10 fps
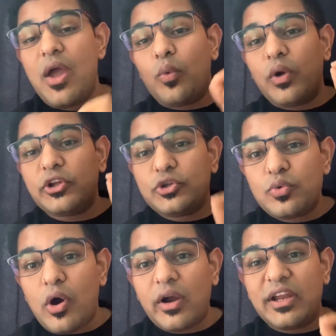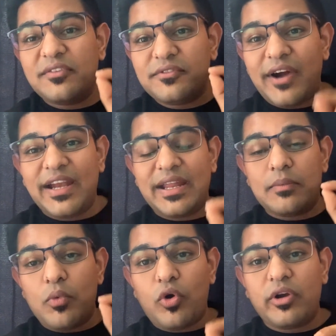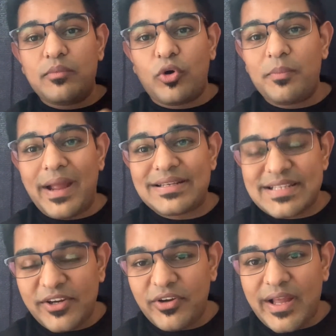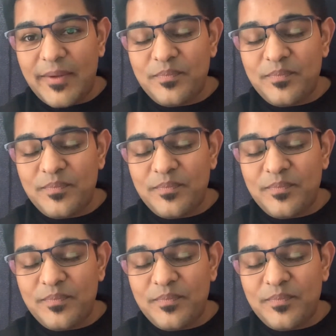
well, you are inviting more and more bacteria